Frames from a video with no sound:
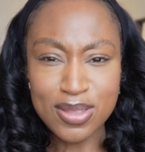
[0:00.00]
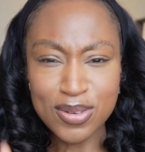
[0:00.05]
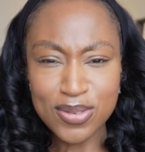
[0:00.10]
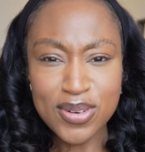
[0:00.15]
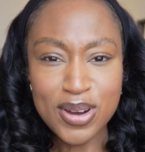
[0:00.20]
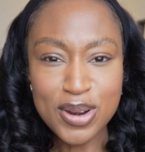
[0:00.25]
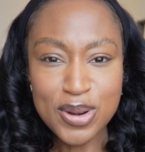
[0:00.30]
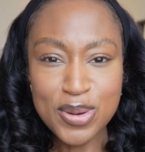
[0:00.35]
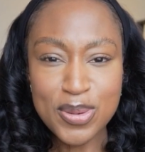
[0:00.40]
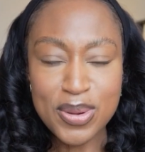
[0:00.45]
the
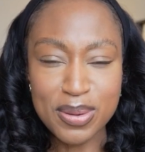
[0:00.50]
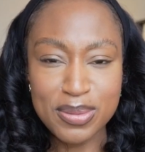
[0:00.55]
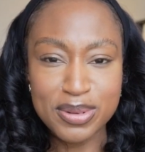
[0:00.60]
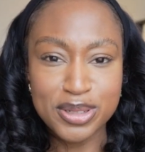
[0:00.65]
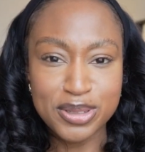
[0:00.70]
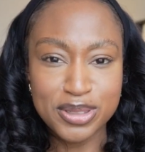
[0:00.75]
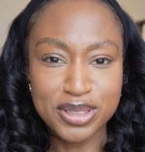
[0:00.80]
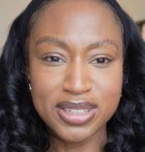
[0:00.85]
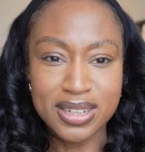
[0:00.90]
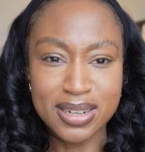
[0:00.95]
final way I would
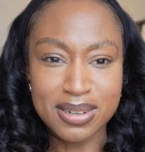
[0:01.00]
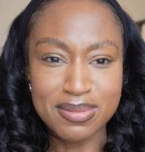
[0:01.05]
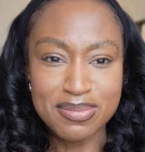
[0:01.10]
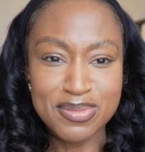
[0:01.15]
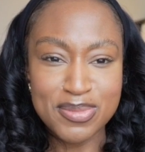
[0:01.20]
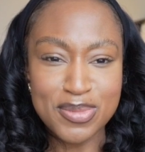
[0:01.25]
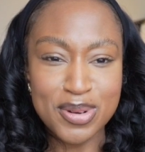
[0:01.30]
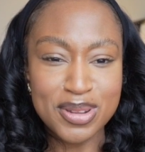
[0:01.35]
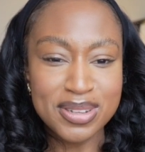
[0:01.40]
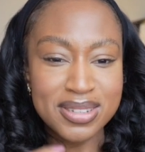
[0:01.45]
use chat,
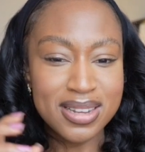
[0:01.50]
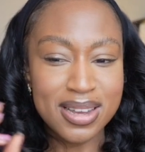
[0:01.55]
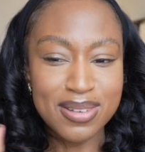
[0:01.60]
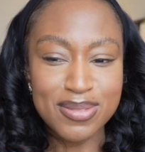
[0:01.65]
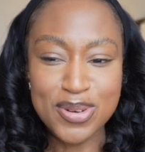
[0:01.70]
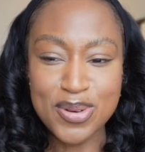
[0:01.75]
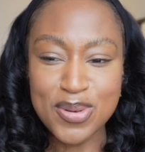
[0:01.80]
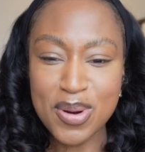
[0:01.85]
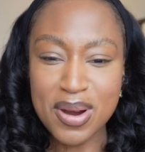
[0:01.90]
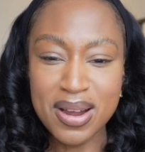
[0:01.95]
once I've
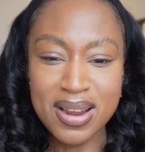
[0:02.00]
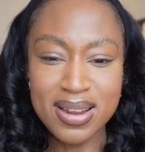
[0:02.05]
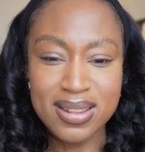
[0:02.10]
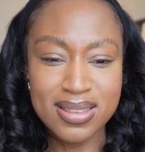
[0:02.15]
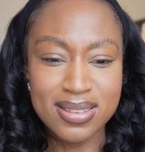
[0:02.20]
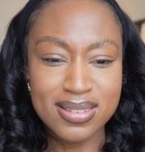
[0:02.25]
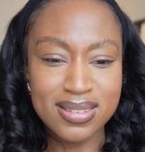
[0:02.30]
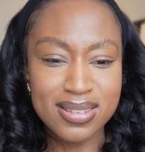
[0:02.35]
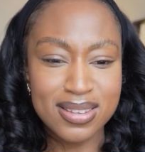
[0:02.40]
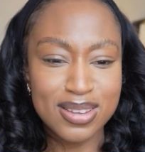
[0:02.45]
acquired
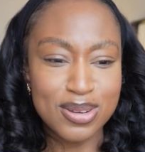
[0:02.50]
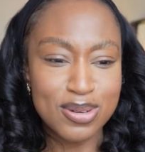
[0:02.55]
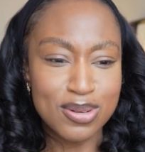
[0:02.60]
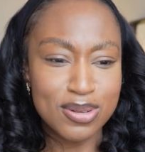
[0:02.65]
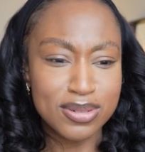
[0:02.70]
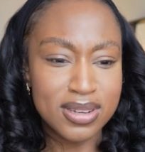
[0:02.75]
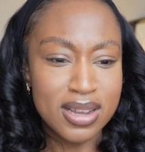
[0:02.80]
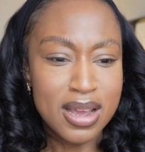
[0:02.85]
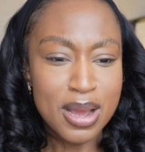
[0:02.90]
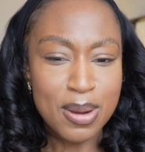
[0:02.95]
the
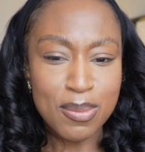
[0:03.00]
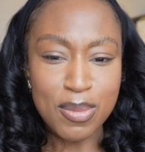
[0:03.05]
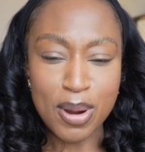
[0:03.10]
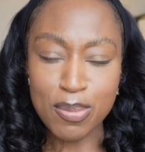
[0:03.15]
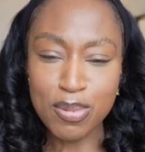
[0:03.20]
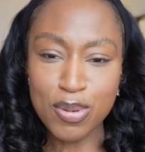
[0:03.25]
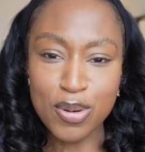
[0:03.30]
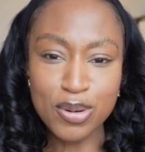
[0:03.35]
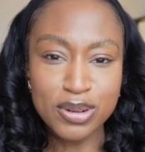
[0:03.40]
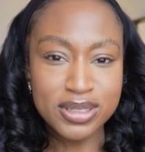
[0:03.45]
skills, my
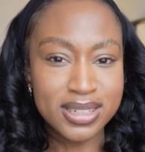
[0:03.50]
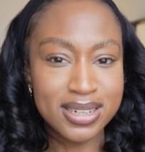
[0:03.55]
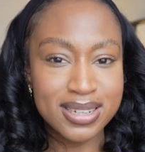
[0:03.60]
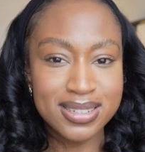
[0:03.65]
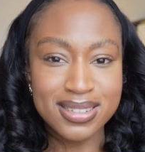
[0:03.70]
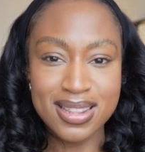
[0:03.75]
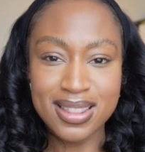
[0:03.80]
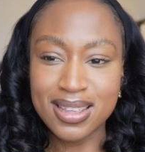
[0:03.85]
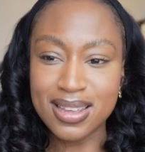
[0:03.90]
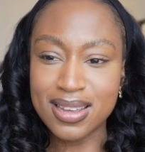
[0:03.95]

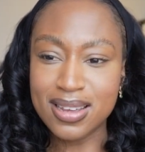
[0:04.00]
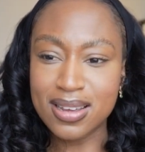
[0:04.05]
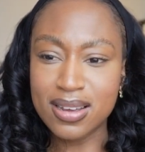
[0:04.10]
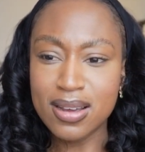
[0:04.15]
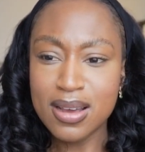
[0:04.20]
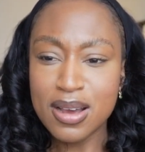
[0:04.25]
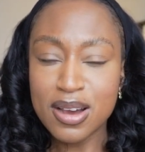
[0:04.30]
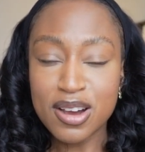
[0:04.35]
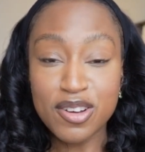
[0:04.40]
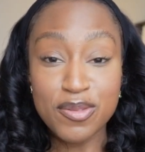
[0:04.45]
projects are there,
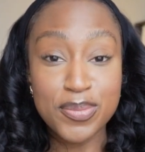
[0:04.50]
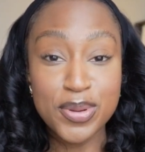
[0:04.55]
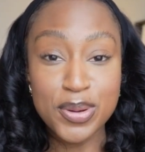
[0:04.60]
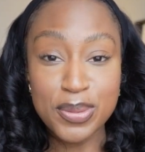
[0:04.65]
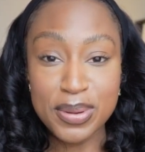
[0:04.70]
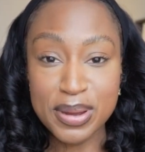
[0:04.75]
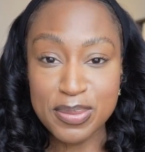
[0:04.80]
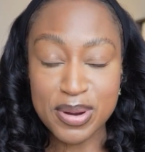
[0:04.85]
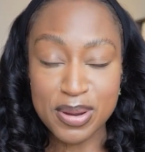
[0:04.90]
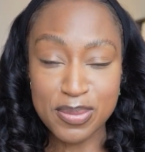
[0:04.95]
I've built
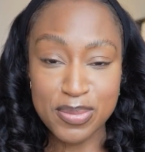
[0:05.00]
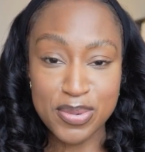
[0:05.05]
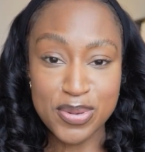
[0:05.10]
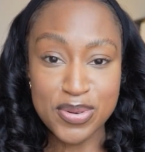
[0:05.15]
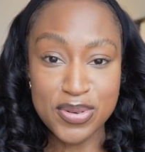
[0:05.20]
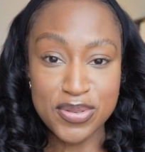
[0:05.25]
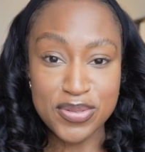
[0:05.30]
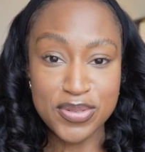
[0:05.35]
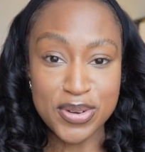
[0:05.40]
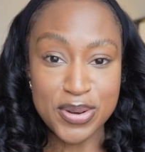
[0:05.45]
out my
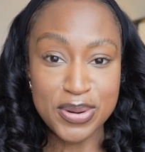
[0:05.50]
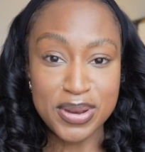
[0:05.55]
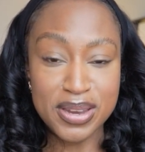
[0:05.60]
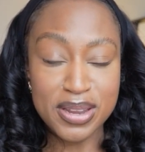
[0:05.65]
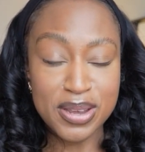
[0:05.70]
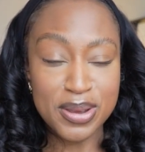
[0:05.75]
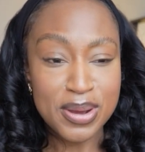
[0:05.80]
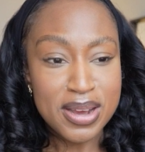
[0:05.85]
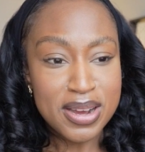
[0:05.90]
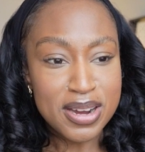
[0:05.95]

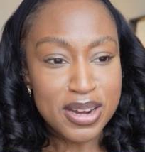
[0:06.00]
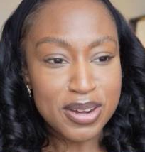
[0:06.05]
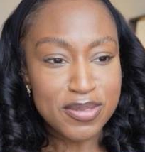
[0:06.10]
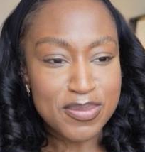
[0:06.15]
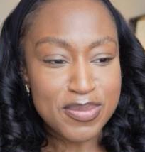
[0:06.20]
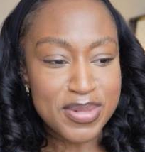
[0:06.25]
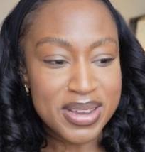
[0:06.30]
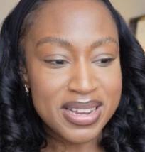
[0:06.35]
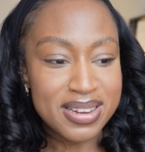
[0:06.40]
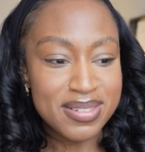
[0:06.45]
portfolio, I've
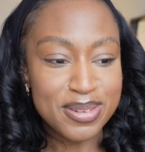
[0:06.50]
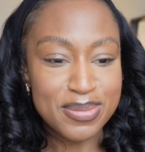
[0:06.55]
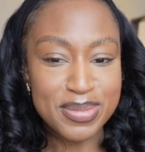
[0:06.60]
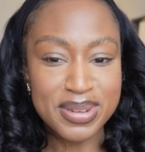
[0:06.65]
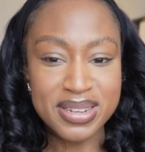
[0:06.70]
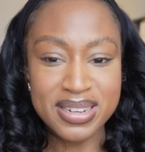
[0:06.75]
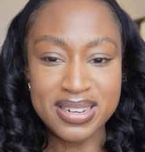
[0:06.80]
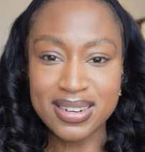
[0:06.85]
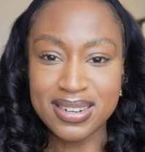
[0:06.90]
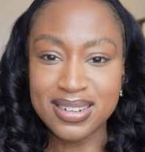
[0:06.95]
made some
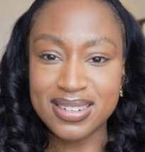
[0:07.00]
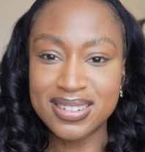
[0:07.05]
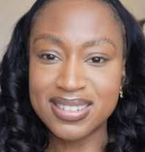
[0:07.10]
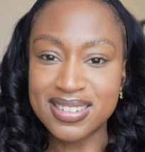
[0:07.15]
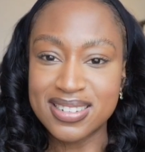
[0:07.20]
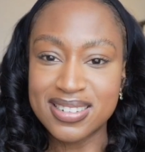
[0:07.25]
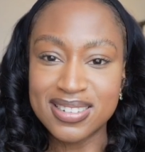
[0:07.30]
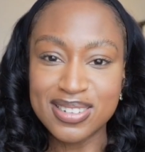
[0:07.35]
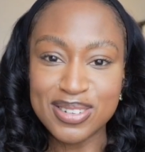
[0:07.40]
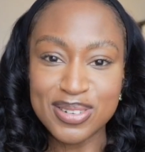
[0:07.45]

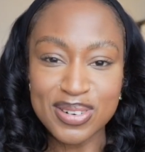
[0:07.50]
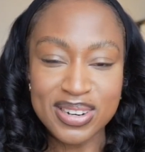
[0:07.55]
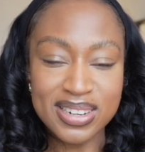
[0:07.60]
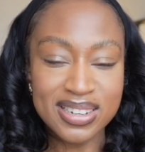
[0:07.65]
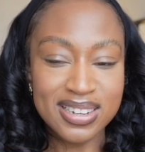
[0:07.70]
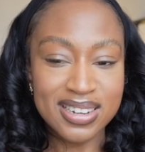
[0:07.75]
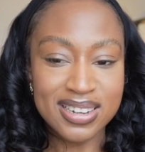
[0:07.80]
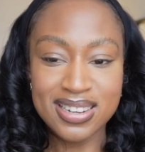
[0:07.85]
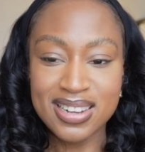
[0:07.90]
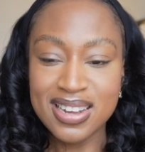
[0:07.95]
connections, right?
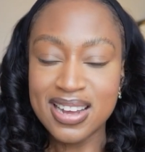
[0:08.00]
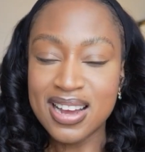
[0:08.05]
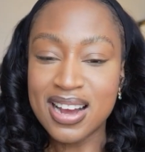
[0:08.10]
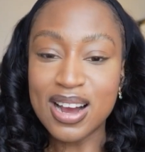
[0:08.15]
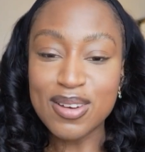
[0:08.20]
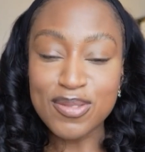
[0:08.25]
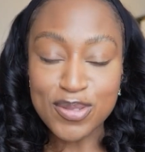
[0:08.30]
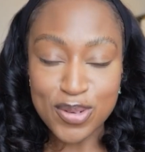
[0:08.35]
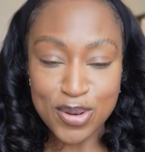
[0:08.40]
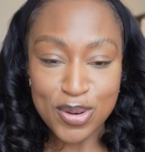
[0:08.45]
Like
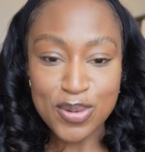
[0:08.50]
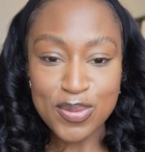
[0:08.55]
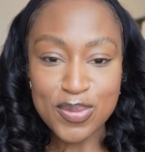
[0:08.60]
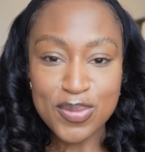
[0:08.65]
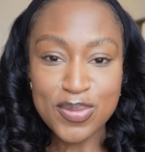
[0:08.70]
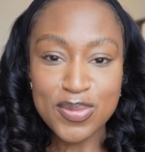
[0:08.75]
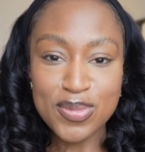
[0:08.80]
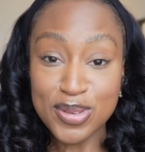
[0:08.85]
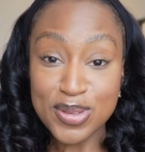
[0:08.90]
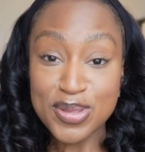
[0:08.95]
I've
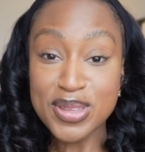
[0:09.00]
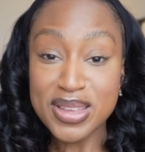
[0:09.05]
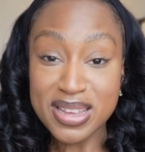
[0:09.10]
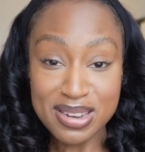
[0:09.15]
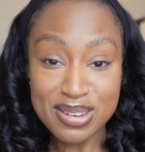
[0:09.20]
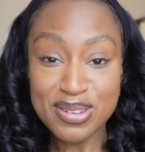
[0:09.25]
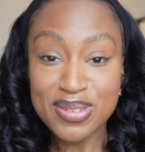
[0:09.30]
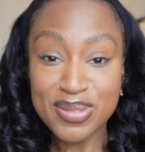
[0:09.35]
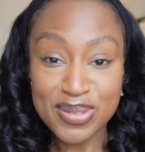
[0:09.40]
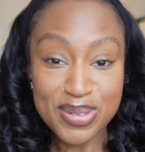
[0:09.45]
got to the
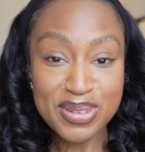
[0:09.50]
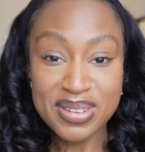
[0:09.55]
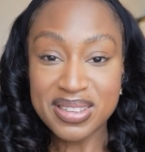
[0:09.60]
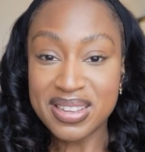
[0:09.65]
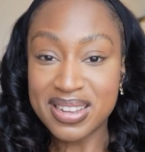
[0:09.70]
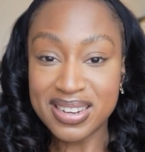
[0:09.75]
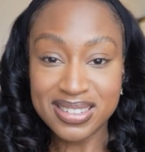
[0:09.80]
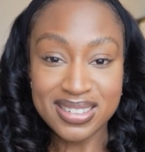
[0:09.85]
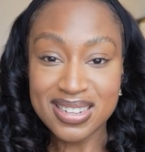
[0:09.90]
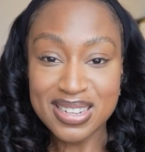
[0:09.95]
interview
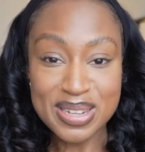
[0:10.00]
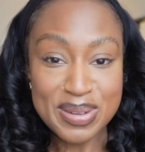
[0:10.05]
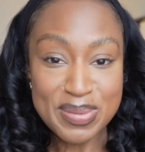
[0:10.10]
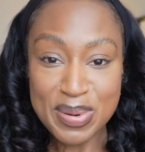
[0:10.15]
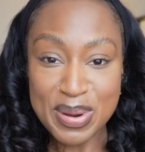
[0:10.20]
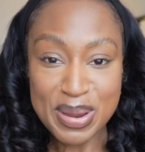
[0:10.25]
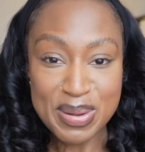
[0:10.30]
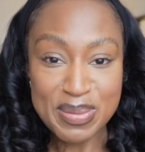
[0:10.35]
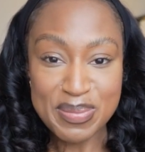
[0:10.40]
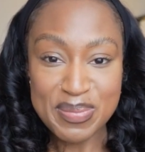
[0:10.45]
stage at this
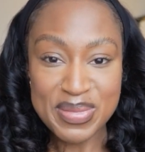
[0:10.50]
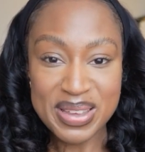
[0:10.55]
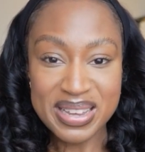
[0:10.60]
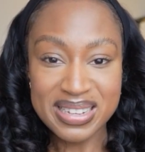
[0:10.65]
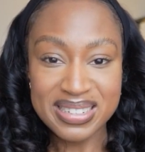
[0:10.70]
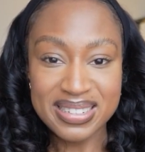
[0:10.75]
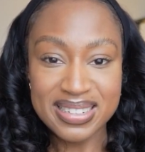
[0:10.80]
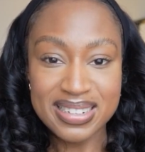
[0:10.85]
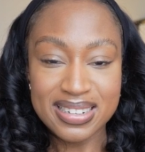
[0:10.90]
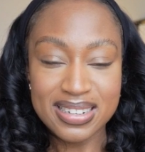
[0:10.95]
point,
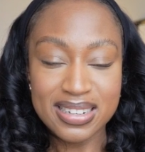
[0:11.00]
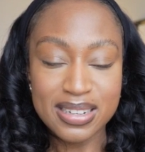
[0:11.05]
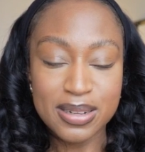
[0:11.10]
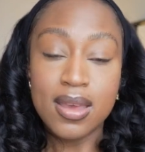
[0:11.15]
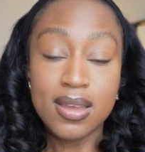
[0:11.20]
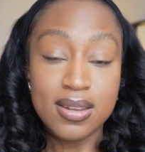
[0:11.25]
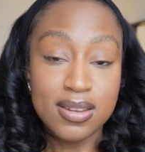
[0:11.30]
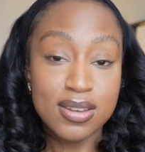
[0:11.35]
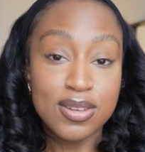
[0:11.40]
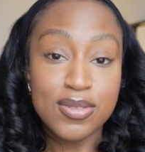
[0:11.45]
basically.
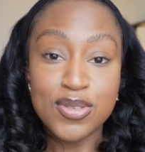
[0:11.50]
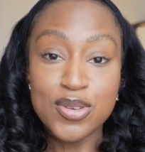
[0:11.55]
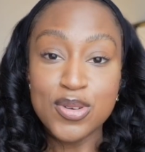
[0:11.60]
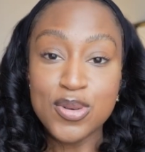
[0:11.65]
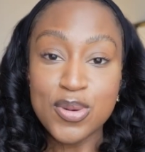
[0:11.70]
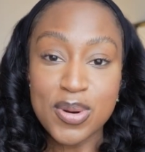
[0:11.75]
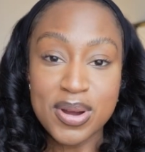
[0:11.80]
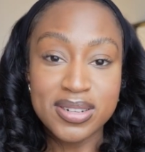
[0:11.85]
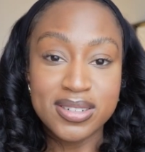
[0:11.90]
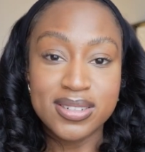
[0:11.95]
Interview
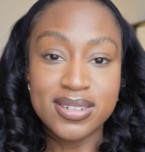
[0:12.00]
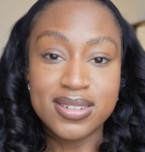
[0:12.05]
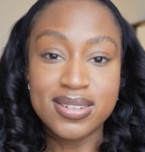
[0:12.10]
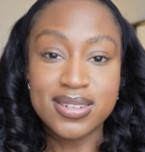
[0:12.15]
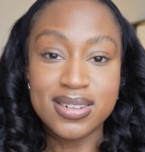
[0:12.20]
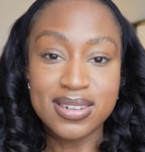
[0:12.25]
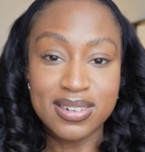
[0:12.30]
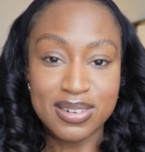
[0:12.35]
questions and